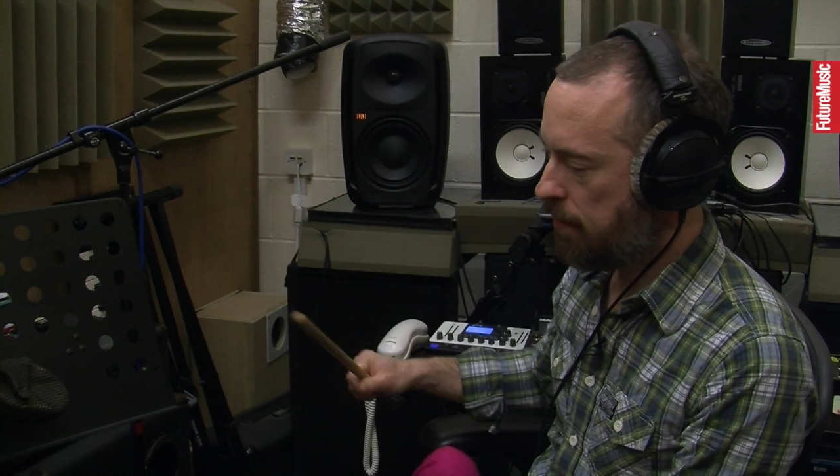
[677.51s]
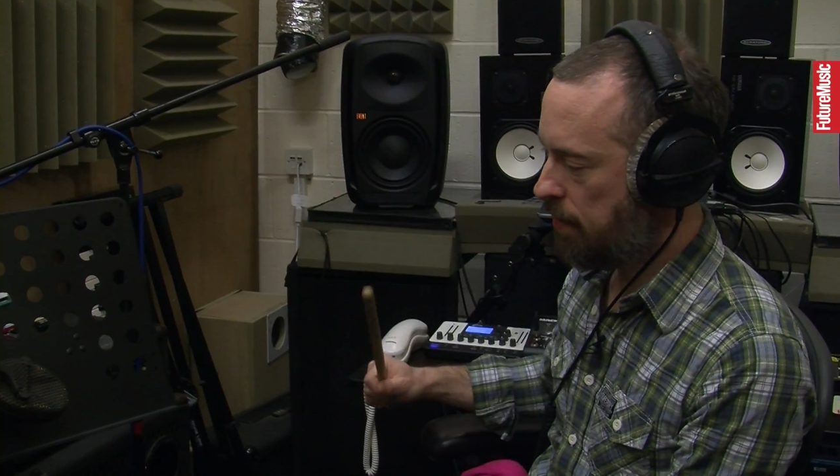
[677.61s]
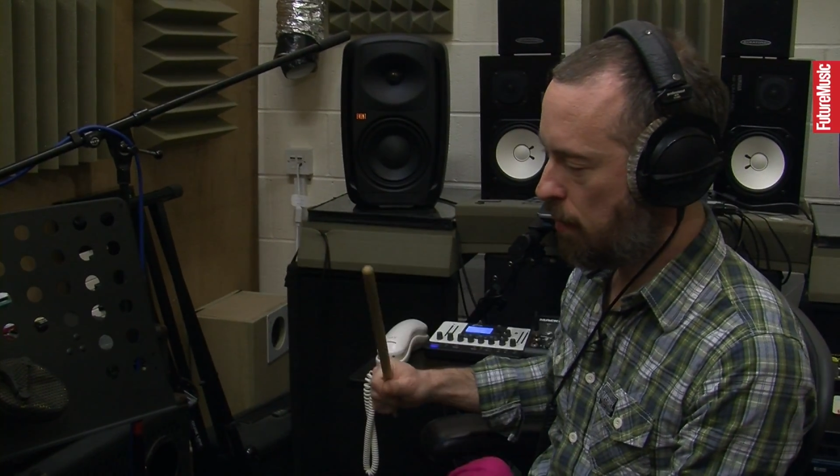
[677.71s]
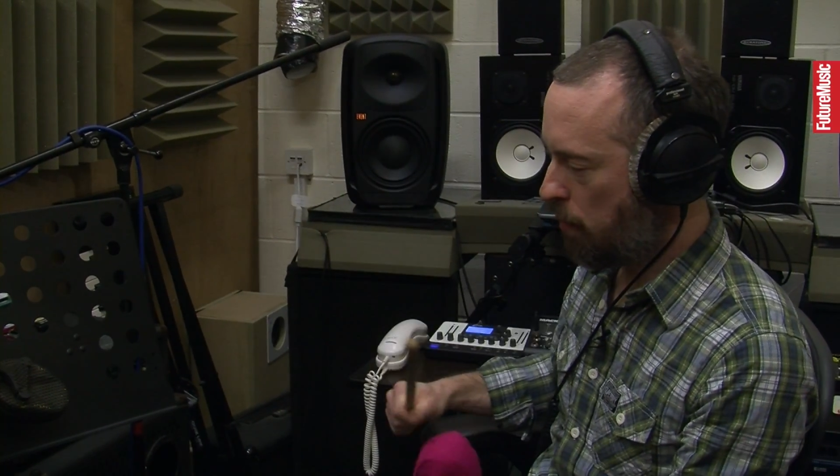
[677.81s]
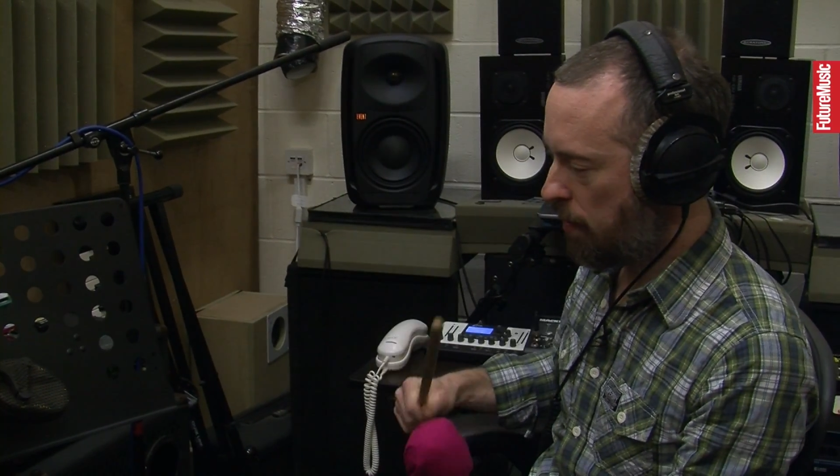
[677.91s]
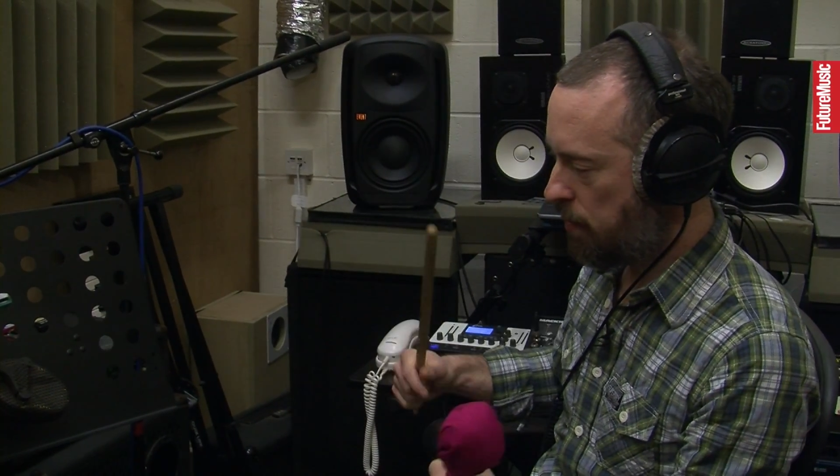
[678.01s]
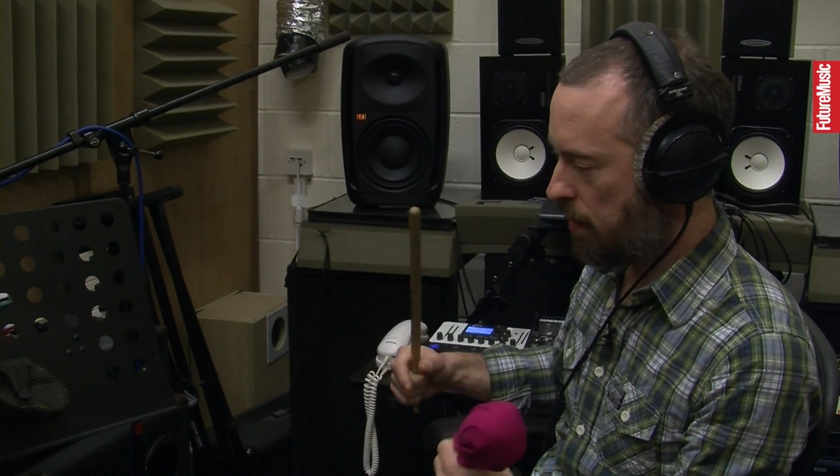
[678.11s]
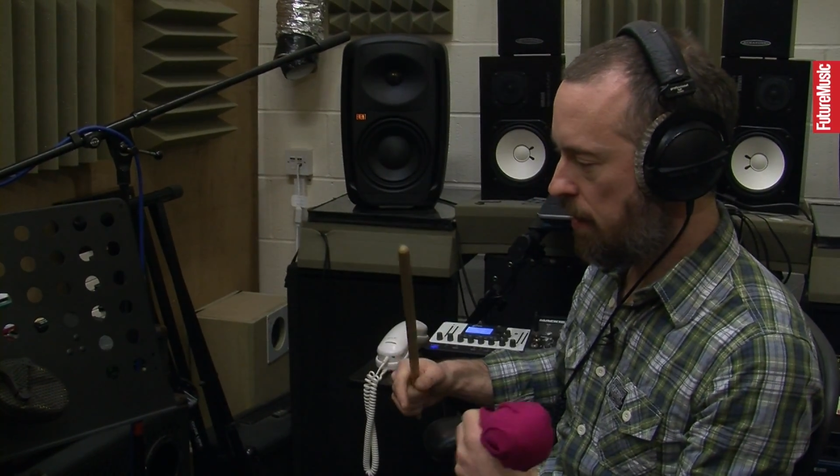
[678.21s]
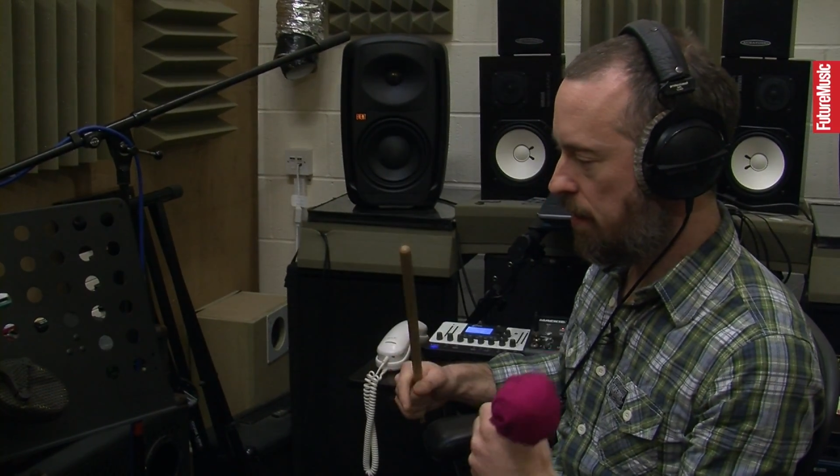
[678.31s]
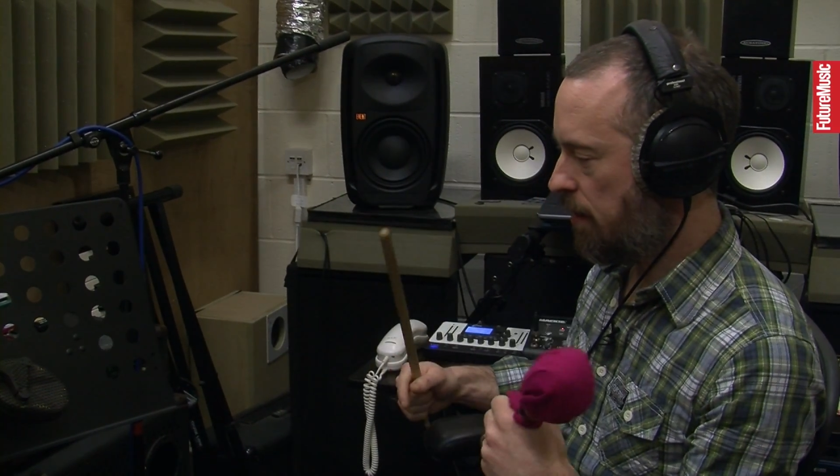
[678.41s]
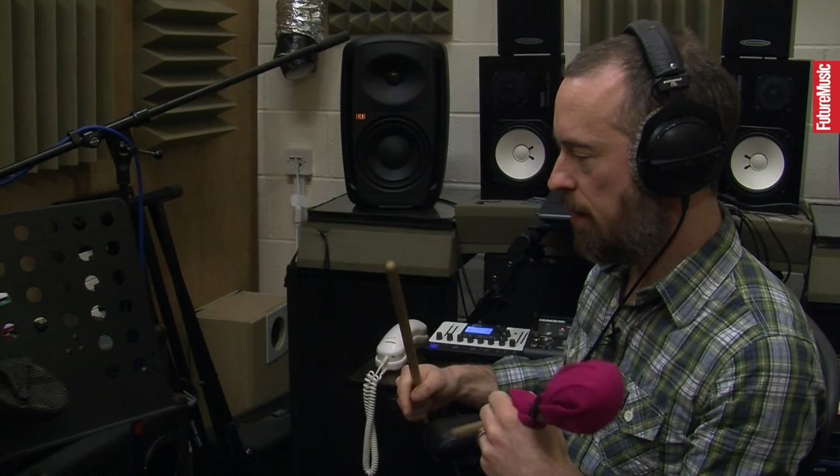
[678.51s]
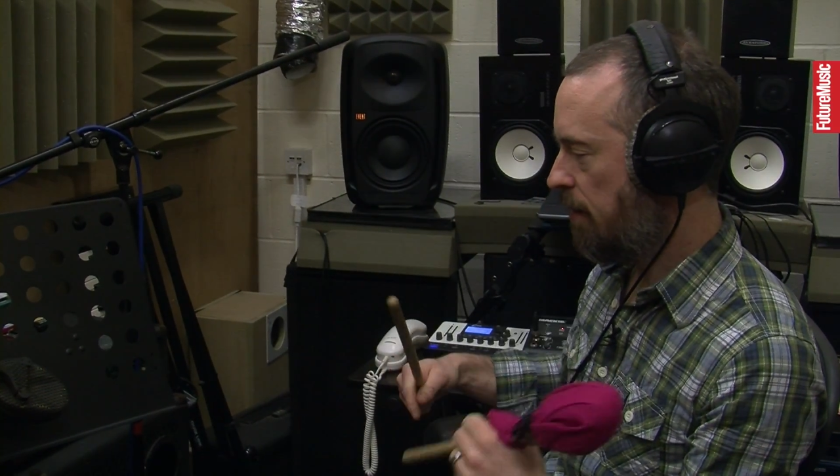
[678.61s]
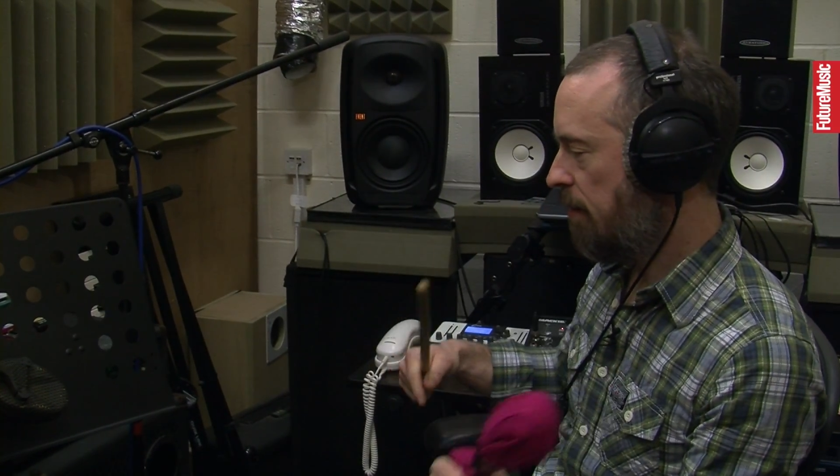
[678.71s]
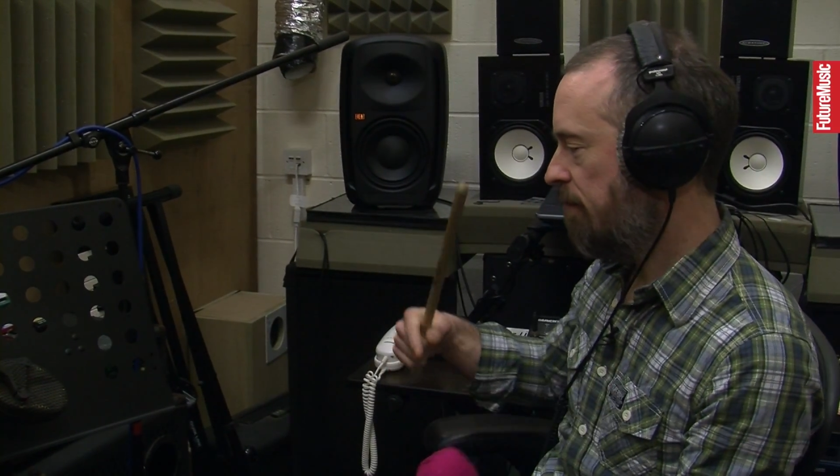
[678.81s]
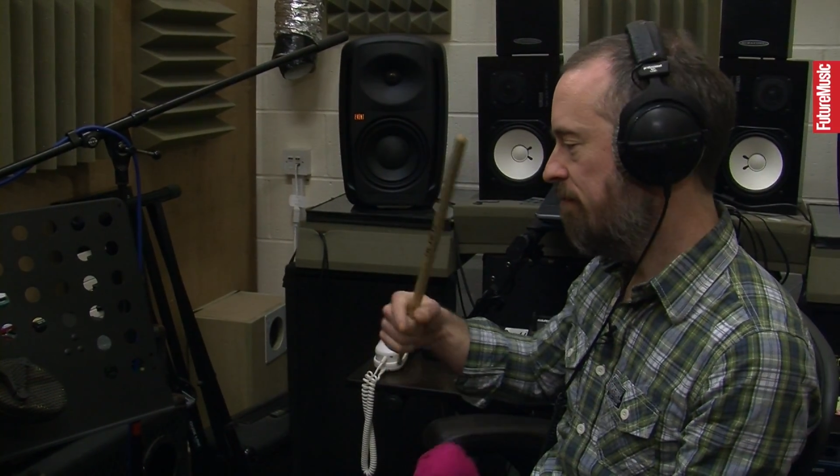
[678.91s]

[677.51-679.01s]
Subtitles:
so things you can either